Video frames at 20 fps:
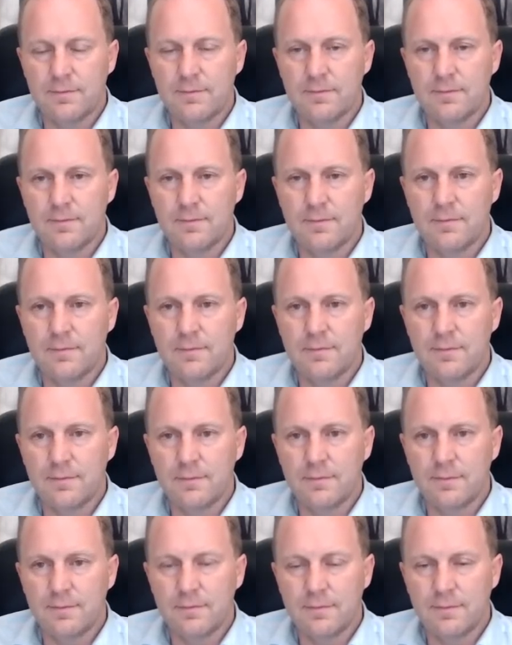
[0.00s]

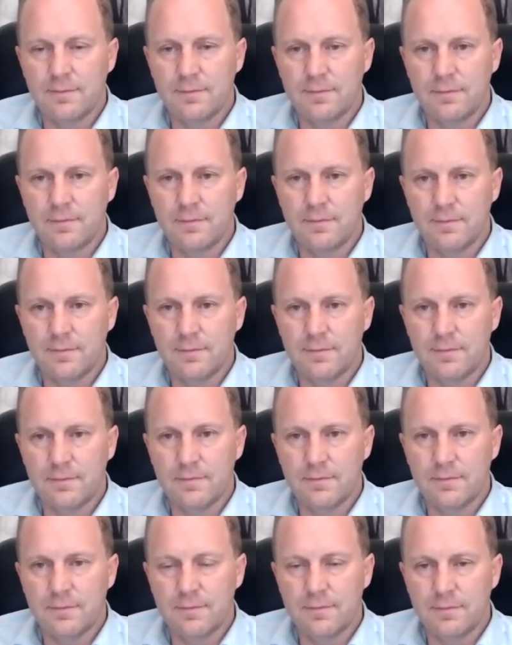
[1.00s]

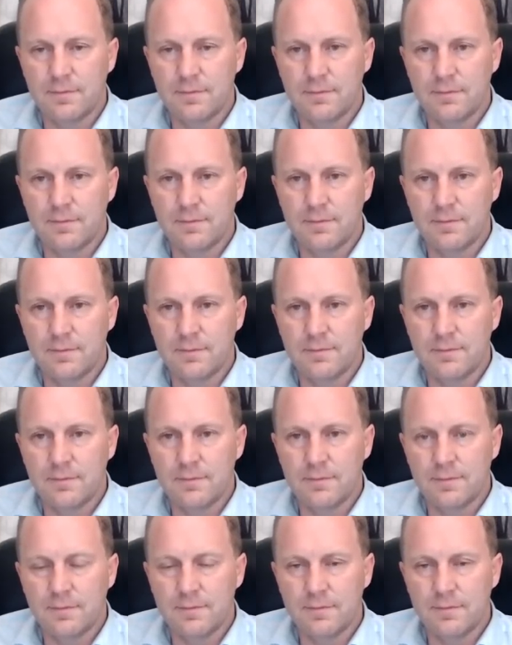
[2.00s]

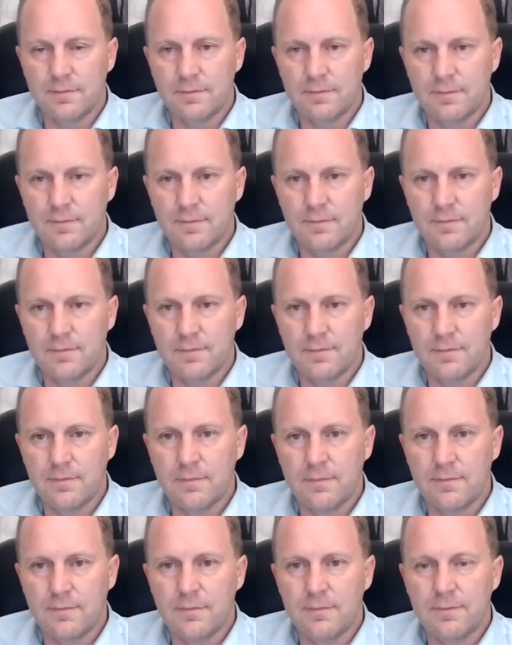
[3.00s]

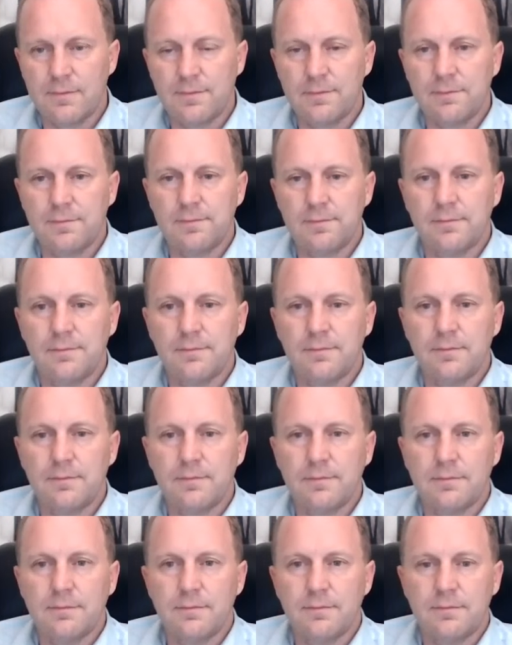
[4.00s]

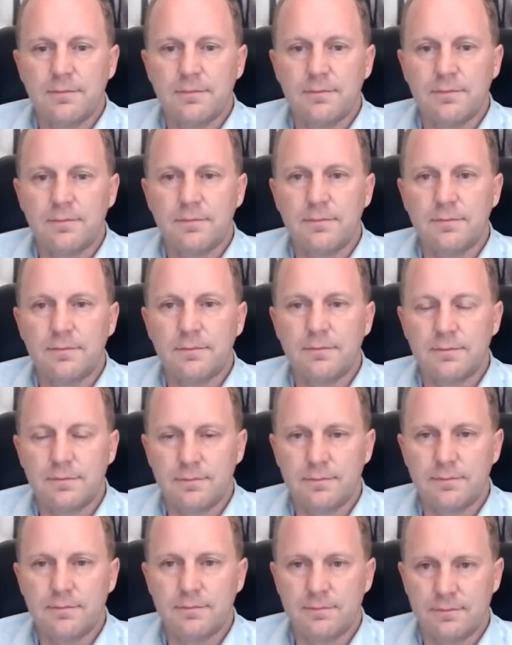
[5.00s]

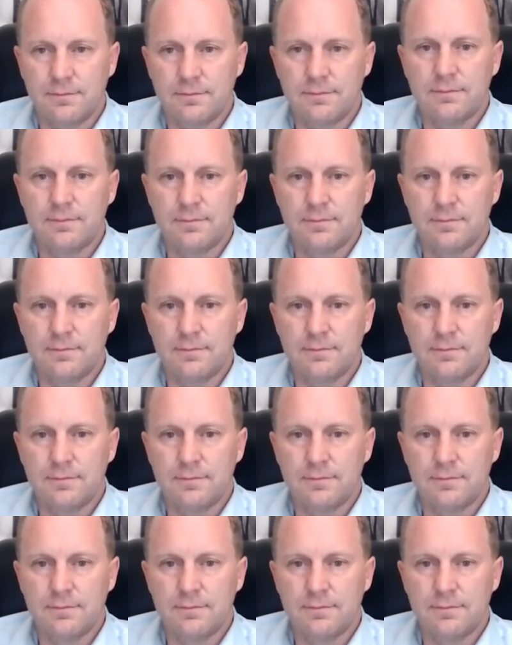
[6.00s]
This person isn't speaking.